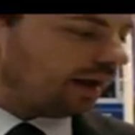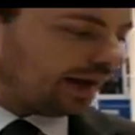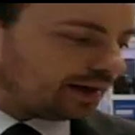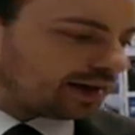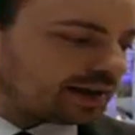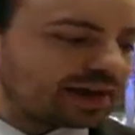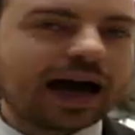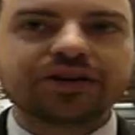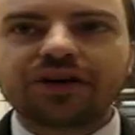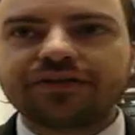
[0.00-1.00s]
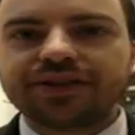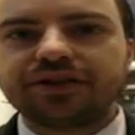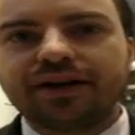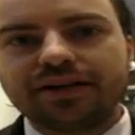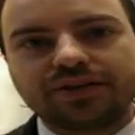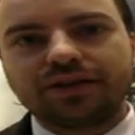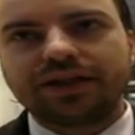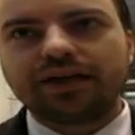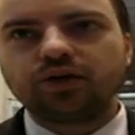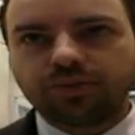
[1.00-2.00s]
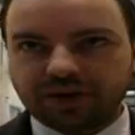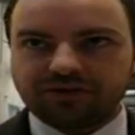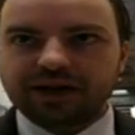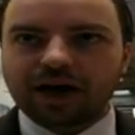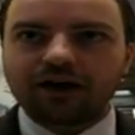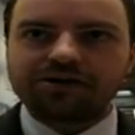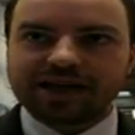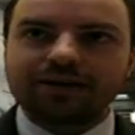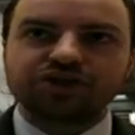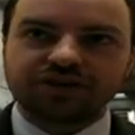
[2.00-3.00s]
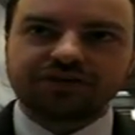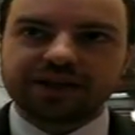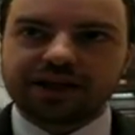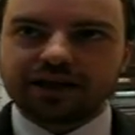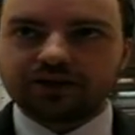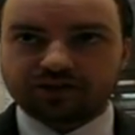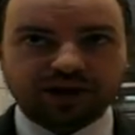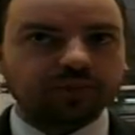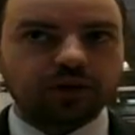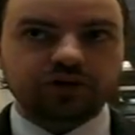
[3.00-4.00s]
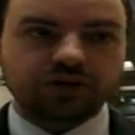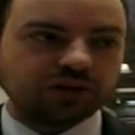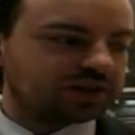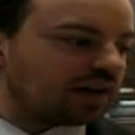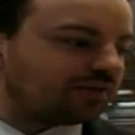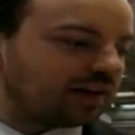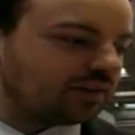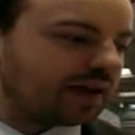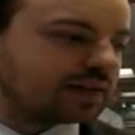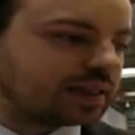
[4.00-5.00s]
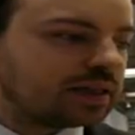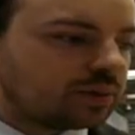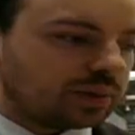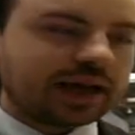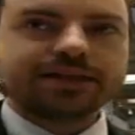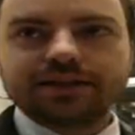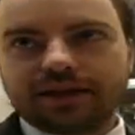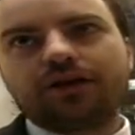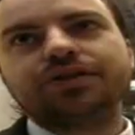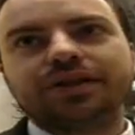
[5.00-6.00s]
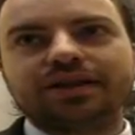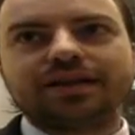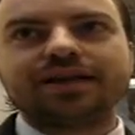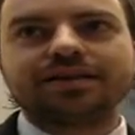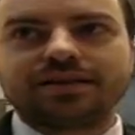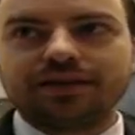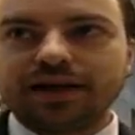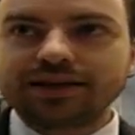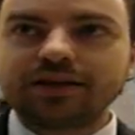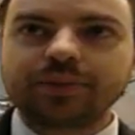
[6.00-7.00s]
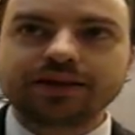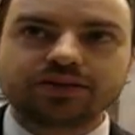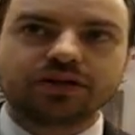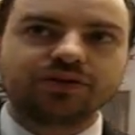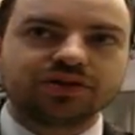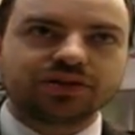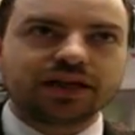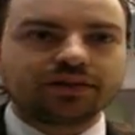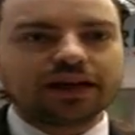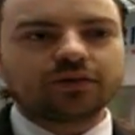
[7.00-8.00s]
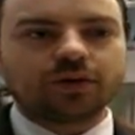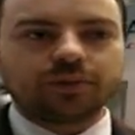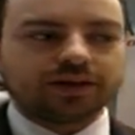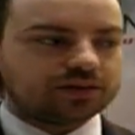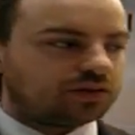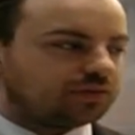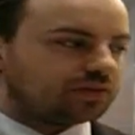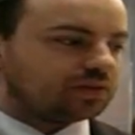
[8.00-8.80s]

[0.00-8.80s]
And it has a hard drive integrated, so it can do PVR, time shifting, trick modes, all stuff like that. Plus it can also access internet-based services and the network-based services.